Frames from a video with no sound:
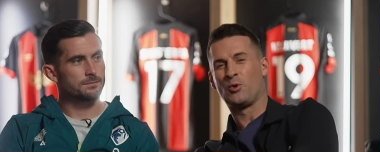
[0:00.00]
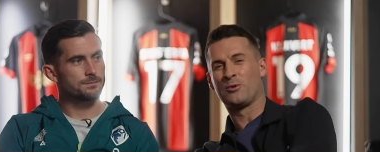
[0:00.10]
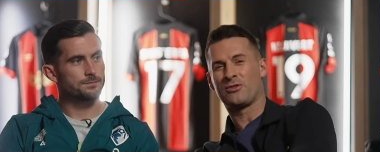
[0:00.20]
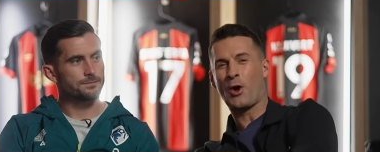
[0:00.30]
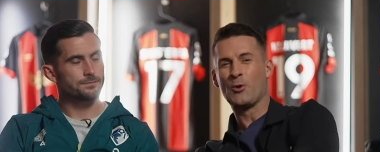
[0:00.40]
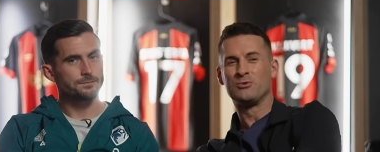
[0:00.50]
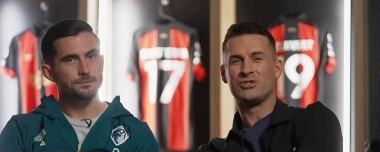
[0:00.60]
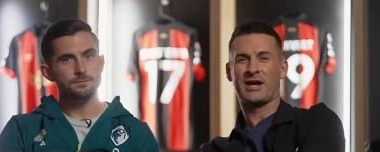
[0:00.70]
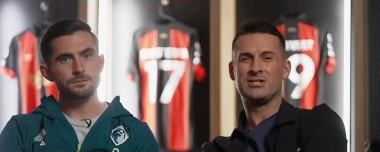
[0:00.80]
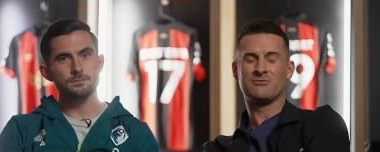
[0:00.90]
Speaker 1: Bournemouth home
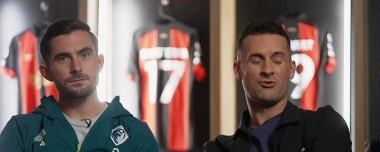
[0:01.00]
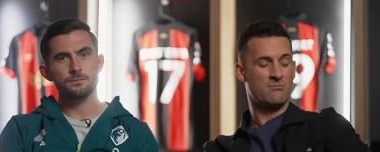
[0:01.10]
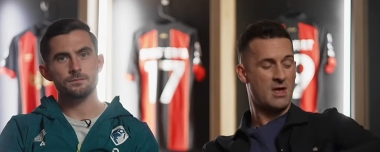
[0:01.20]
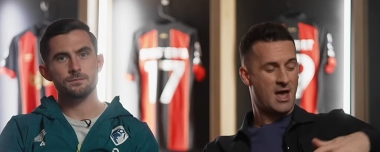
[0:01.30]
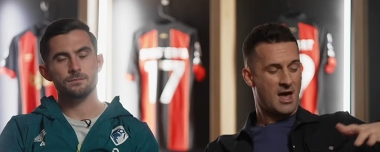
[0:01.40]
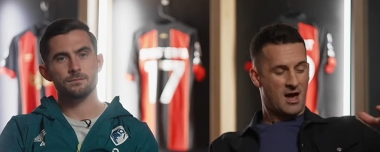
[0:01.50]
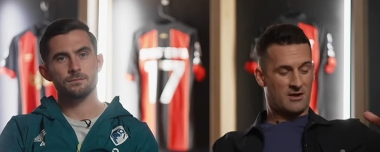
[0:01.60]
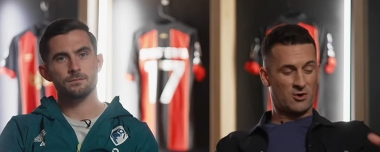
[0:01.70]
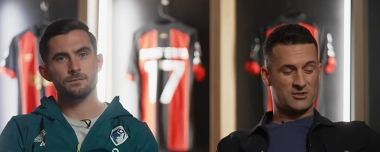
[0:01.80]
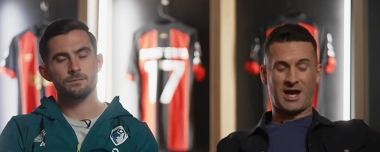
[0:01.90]
changing room.
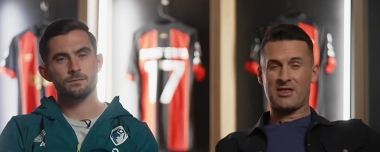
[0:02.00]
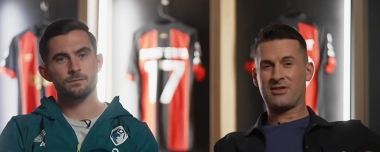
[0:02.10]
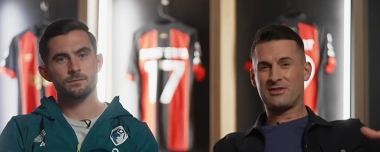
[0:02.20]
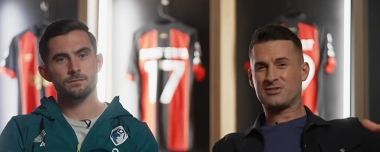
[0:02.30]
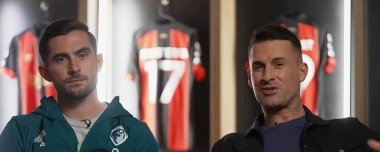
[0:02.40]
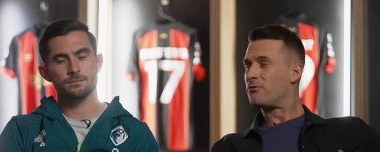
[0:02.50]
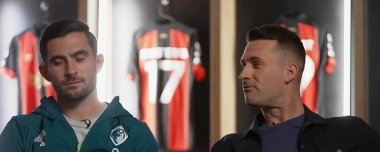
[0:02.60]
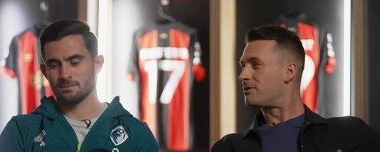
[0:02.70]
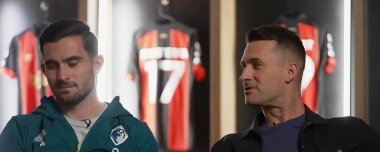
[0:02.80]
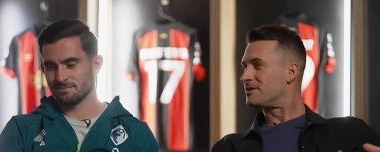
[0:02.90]
And I've got to say, I think this
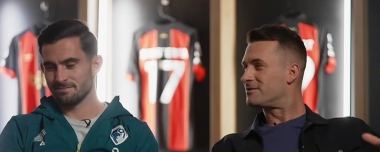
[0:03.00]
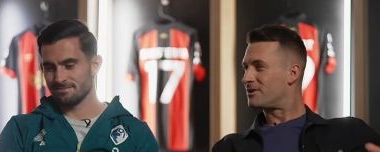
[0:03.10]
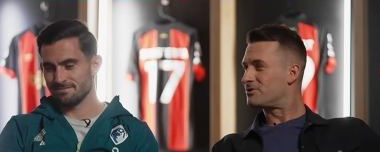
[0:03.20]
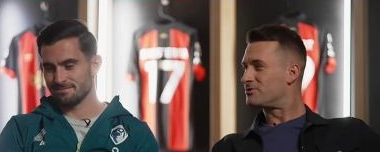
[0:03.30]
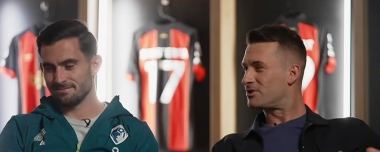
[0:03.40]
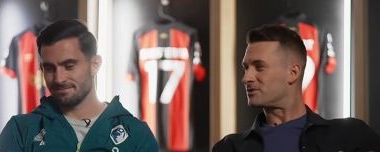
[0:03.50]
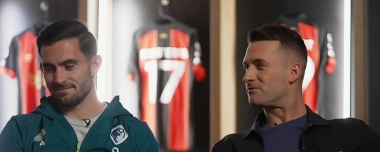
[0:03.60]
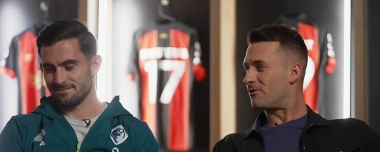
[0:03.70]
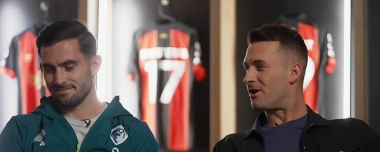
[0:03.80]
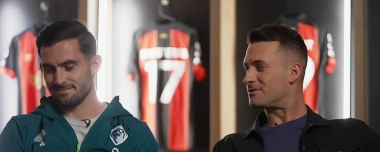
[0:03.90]
sofa is an addition
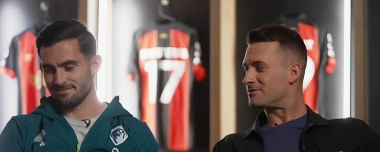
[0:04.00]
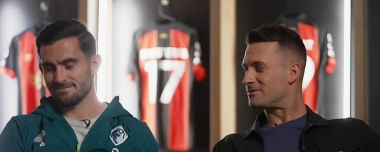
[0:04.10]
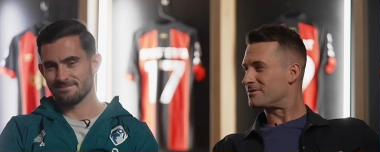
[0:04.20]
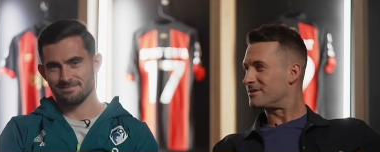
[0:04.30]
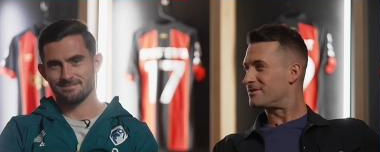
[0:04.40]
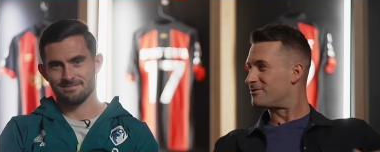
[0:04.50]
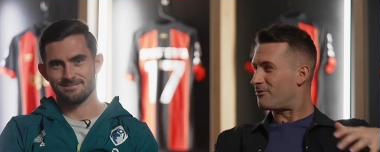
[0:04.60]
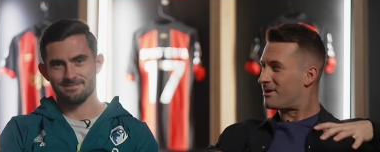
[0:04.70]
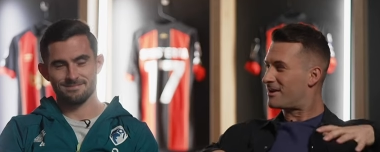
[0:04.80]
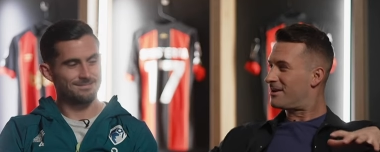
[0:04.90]
just for us. This is
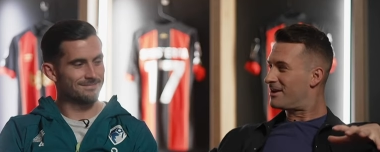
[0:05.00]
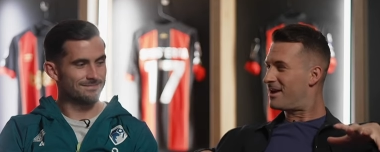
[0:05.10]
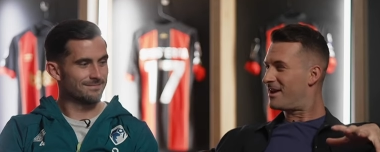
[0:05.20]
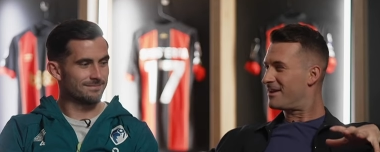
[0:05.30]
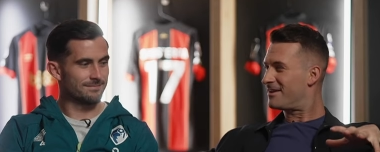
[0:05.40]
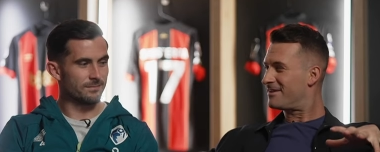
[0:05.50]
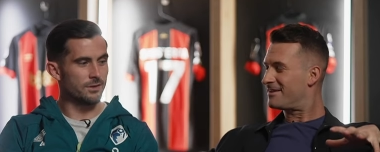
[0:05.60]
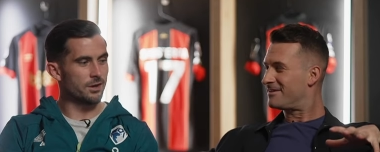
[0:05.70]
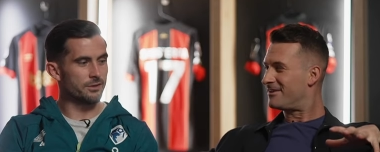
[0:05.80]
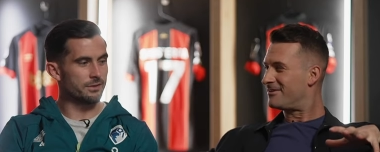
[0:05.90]
not regularly here.
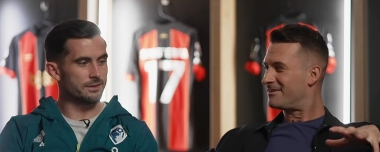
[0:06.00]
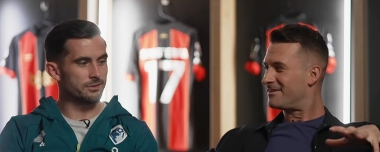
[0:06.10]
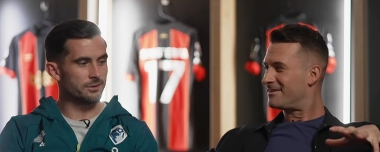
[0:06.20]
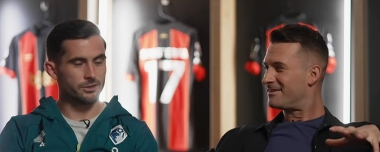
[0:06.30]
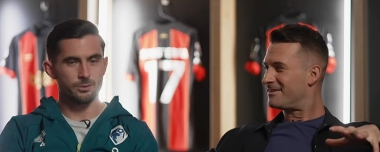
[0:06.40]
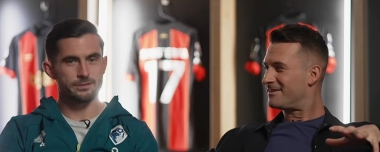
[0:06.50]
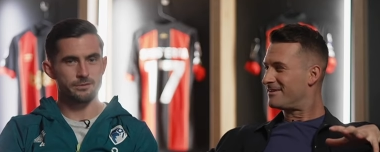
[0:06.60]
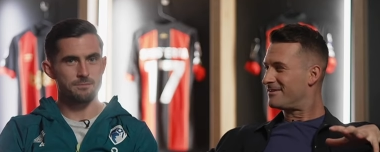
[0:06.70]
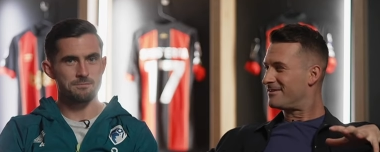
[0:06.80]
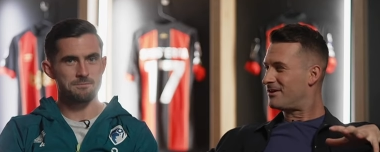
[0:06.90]
Speaker 2: No, I don't think so. I don't know where it's
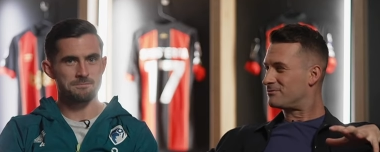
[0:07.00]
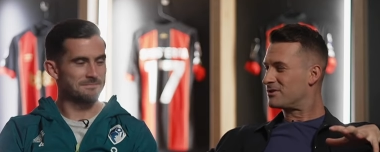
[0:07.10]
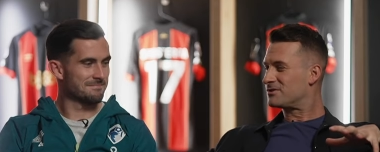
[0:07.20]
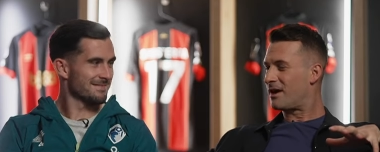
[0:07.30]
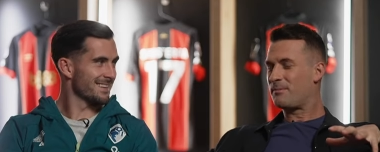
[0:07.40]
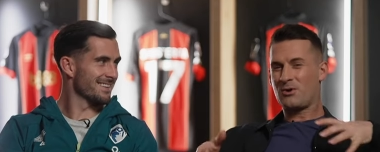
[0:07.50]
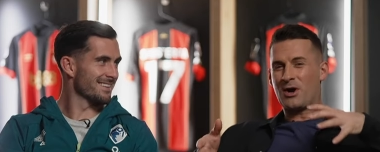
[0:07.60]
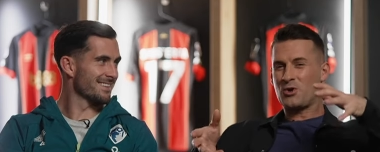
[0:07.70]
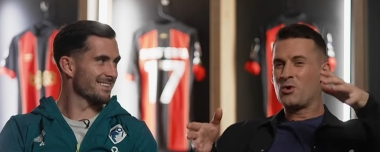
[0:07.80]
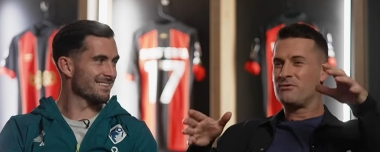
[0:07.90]
from.
Speaker 1: I was going to say, it'd be
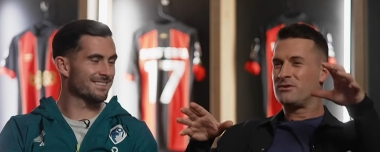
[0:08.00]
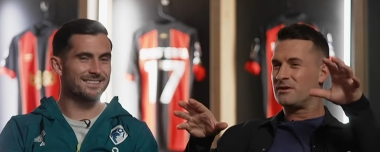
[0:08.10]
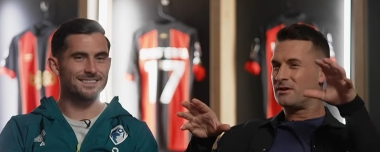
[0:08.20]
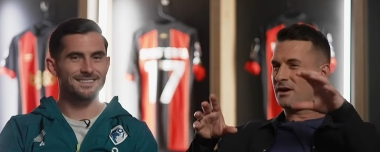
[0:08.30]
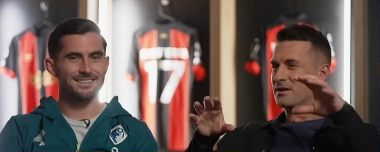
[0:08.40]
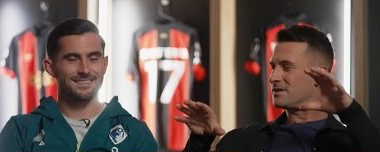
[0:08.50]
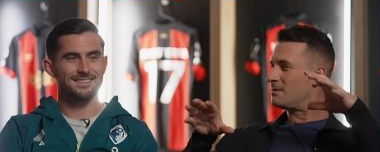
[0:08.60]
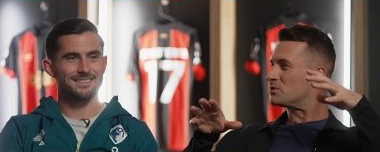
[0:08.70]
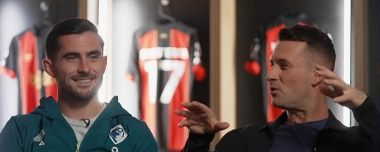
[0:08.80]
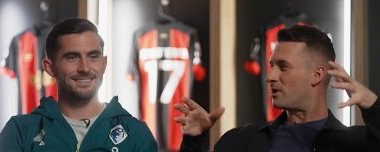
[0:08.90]
quite cool if you did a, like a
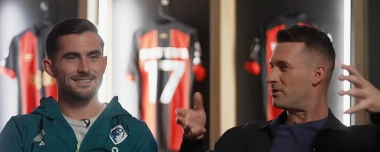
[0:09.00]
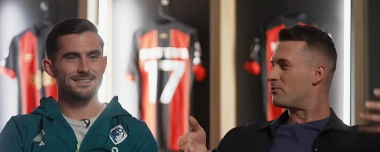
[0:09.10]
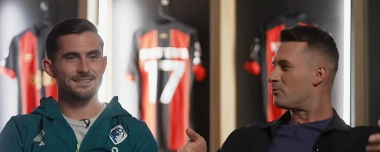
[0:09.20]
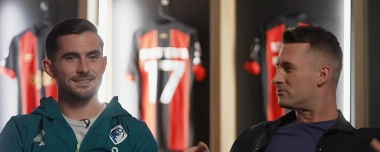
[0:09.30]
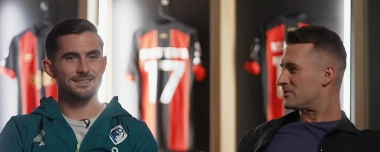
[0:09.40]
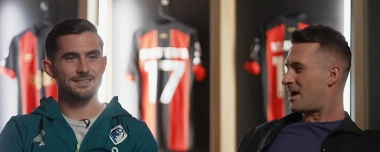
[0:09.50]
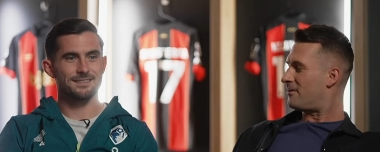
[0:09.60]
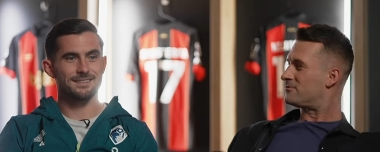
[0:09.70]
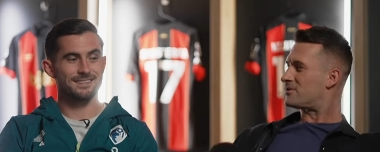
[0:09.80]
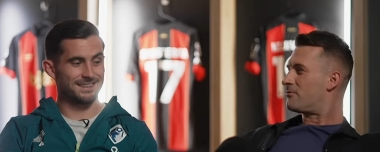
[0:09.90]
team talk and you were all sat
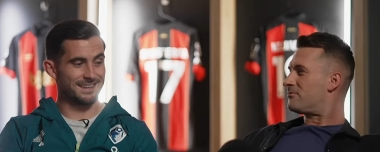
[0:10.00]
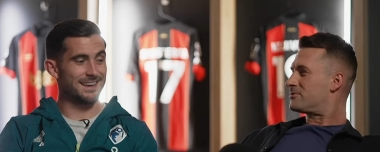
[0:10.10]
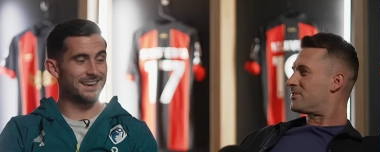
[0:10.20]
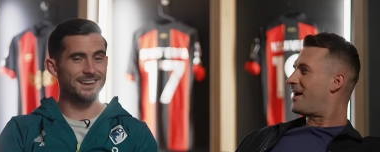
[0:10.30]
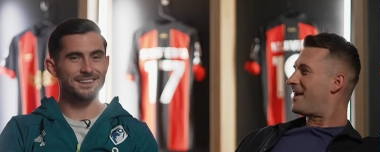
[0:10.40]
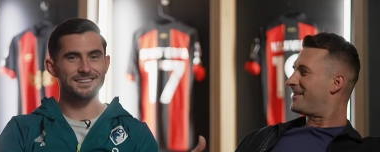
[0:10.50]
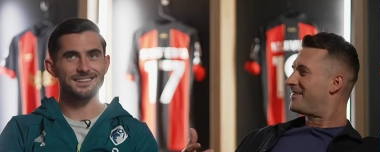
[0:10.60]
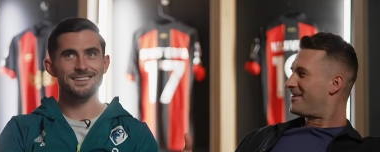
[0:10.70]
on sofas, yeah. There,